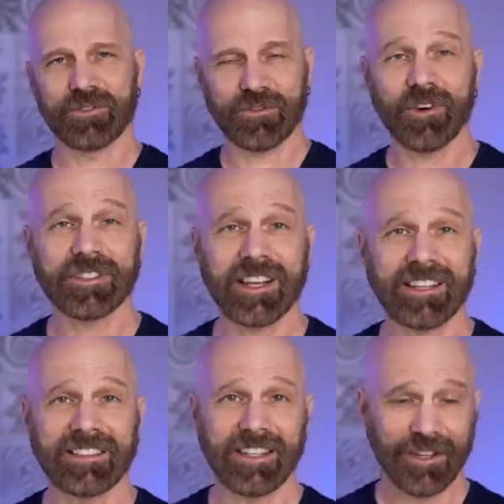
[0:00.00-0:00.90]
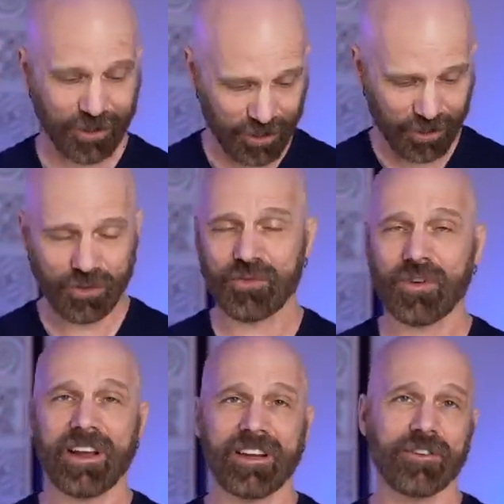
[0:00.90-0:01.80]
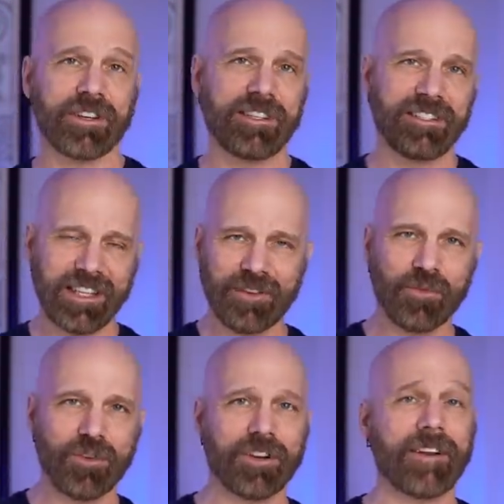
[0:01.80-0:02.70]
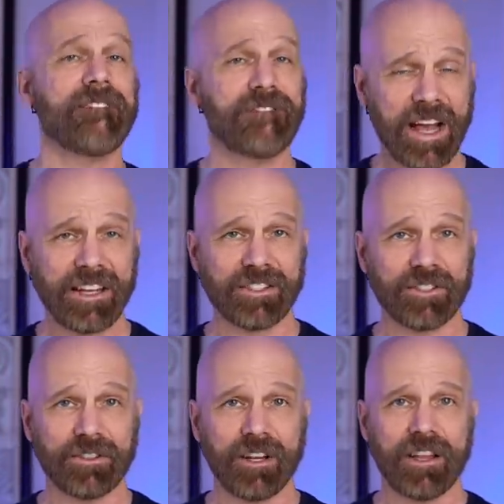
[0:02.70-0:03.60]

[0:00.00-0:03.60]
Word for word: So as far as I can tell, the shoe dryer did work faster